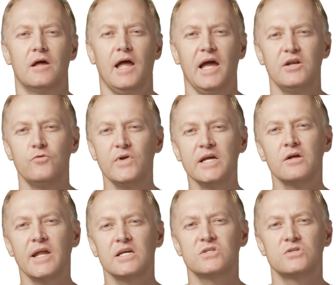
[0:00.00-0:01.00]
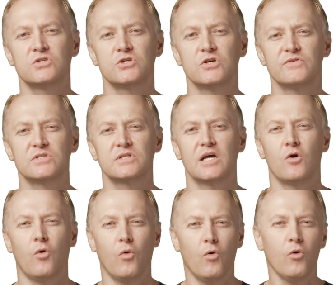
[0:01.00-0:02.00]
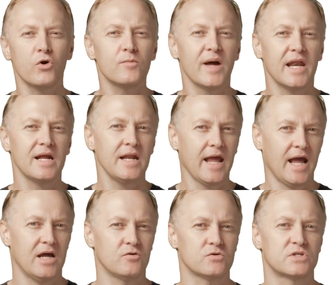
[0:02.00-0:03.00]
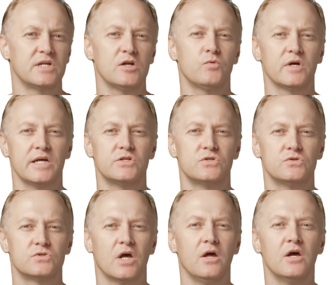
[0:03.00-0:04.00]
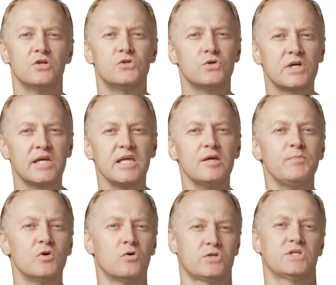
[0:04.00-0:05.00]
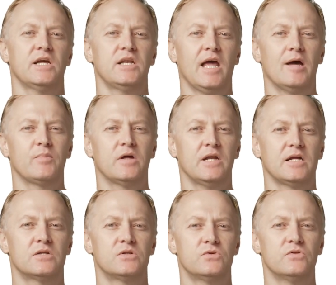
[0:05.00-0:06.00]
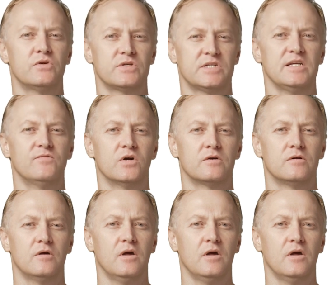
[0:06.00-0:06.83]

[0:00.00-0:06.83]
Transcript: and a reconnection service that automatically handles network issues to keep your sender app connected to the receiver.